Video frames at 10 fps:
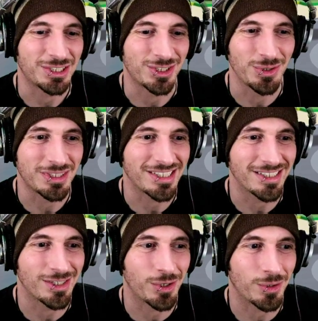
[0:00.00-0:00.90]
Juicy,
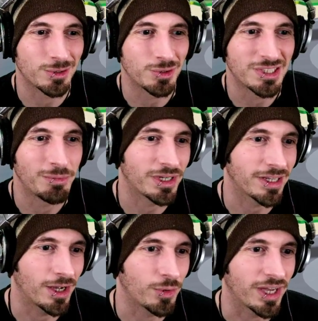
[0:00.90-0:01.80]
good old juicy
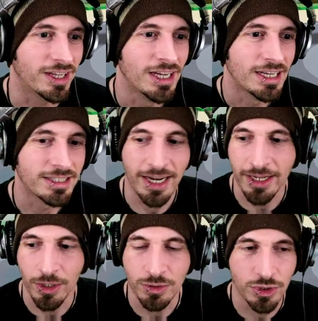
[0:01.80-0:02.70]
Monday. Okay, then
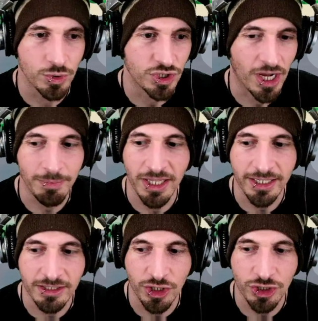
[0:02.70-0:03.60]
I go to shop. Like,